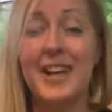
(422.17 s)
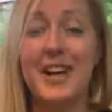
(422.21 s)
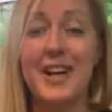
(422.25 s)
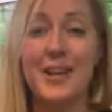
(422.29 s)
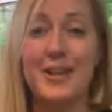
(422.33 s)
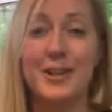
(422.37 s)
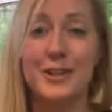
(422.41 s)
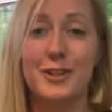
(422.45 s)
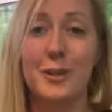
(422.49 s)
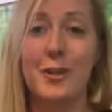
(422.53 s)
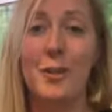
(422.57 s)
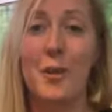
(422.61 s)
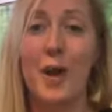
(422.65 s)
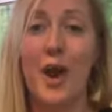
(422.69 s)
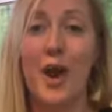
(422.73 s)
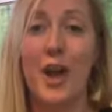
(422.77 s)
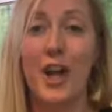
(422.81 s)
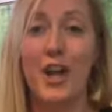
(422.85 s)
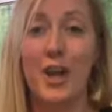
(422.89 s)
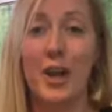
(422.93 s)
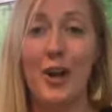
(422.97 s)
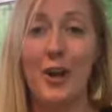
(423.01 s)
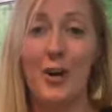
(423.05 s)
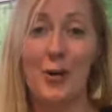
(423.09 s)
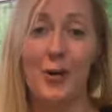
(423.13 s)
So I
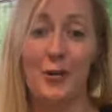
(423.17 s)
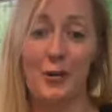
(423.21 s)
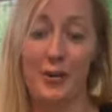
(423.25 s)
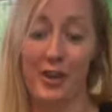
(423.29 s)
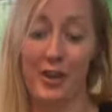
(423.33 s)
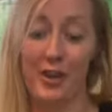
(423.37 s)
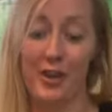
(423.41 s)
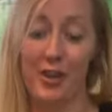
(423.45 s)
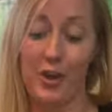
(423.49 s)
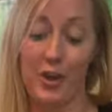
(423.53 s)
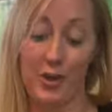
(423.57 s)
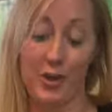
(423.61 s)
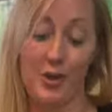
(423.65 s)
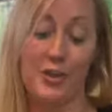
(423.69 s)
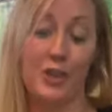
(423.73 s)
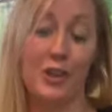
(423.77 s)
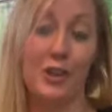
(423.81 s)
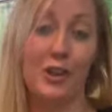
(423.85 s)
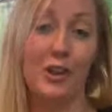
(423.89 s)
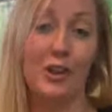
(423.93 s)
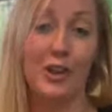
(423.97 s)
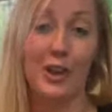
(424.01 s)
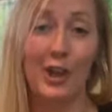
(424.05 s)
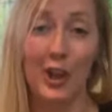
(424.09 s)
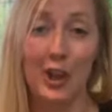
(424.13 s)
know that there's a
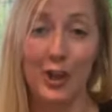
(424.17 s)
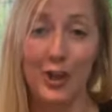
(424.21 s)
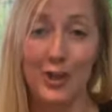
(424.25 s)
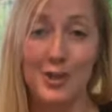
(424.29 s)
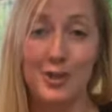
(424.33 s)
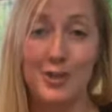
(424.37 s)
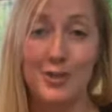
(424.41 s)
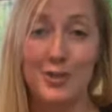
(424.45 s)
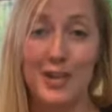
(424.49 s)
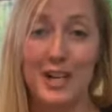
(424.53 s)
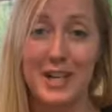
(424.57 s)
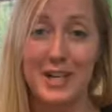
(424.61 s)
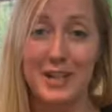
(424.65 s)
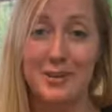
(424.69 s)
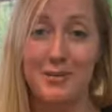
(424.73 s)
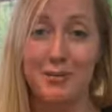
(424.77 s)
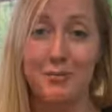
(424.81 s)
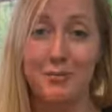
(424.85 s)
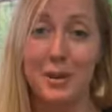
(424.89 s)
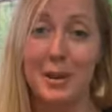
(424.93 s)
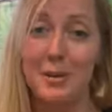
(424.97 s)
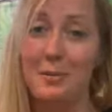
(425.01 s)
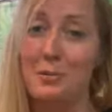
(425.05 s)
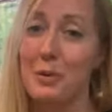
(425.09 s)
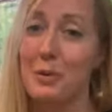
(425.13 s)
large range of
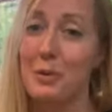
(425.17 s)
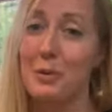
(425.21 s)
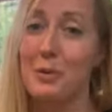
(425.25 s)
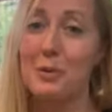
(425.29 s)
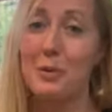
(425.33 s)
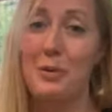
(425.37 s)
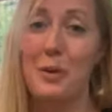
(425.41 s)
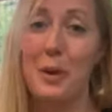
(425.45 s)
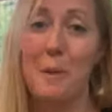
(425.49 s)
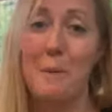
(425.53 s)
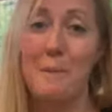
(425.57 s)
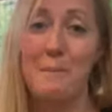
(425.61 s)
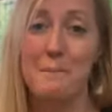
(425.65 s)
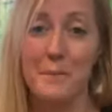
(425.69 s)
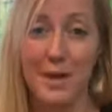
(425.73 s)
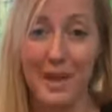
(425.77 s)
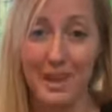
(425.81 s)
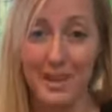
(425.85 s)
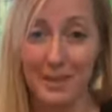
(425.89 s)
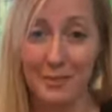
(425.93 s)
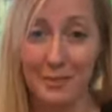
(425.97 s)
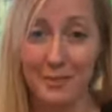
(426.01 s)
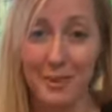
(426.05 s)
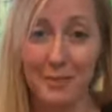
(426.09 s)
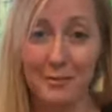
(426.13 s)
people who can
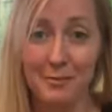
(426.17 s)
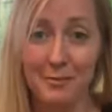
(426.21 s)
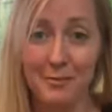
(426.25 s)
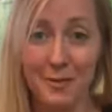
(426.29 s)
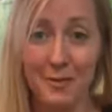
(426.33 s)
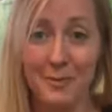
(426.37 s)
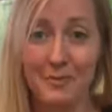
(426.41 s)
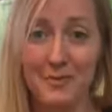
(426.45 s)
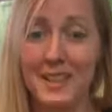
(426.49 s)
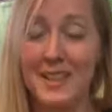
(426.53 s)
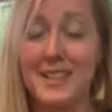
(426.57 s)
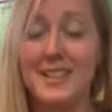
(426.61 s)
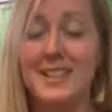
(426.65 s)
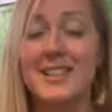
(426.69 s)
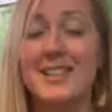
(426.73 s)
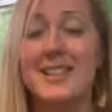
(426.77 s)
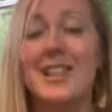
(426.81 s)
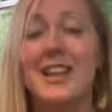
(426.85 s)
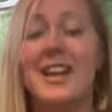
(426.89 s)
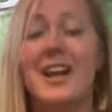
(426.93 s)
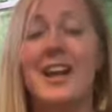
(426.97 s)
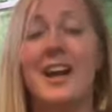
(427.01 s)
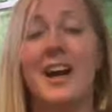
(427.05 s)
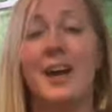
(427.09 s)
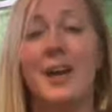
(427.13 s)
benefit from this.
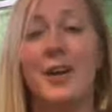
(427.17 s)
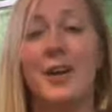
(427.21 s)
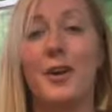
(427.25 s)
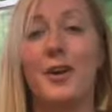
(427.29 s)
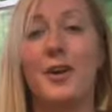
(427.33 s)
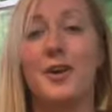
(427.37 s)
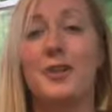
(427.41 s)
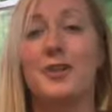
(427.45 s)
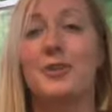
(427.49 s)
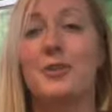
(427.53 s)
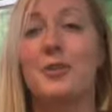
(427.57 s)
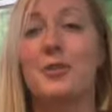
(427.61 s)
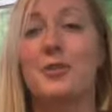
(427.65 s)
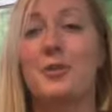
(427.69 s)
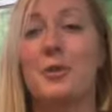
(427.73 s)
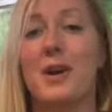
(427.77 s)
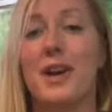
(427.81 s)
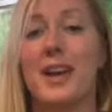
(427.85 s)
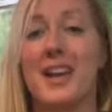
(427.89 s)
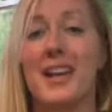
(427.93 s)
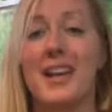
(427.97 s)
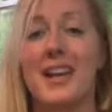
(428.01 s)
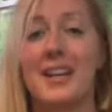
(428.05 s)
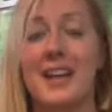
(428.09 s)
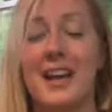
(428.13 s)
I also
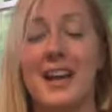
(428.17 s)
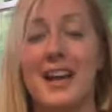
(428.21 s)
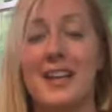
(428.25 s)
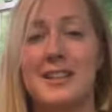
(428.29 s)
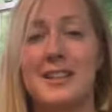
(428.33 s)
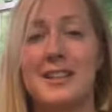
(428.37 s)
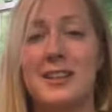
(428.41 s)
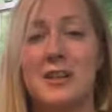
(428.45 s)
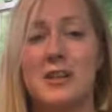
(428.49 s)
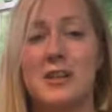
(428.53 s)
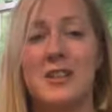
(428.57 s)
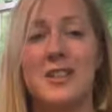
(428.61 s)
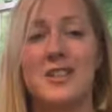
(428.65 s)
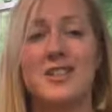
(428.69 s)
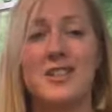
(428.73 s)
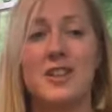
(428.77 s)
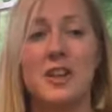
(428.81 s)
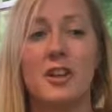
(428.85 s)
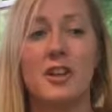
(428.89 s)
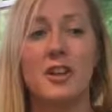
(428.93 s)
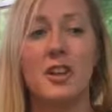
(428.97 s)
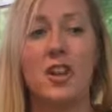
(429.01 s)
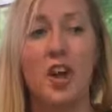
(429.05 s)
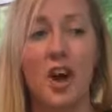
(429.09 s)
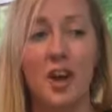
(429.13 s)
recognize that there's a
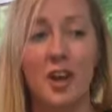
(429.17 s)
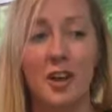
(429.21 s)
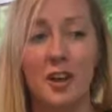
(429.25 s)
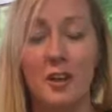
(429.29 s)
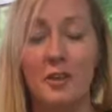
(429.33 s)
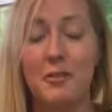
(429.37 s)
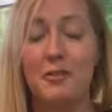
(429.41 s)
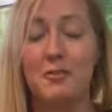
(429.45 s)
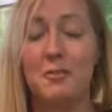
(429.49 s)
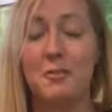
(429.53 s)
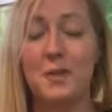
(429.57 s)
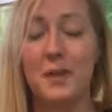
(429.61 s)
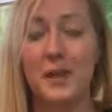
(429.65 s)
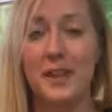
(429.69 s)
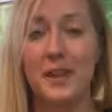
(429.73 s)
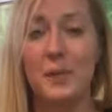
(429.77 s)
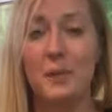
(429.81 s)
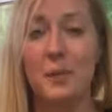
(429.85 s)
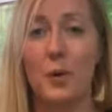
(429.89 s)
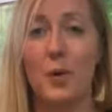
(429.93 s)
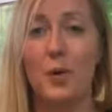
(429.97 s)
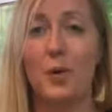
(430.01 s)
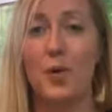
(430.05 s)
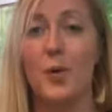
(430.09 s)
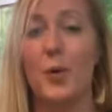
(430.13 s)
lot of
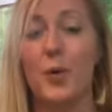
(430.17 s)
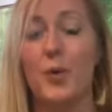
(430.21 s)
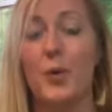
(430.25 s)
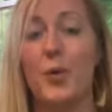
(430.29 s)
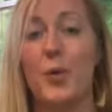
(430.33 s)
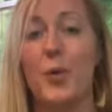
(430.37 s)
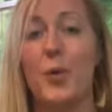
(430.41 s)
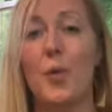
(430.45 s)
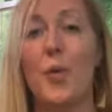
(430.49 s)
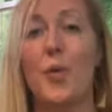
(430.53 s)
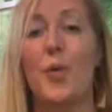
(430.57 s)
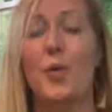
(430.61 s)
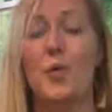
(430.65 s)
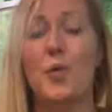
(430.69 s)
people who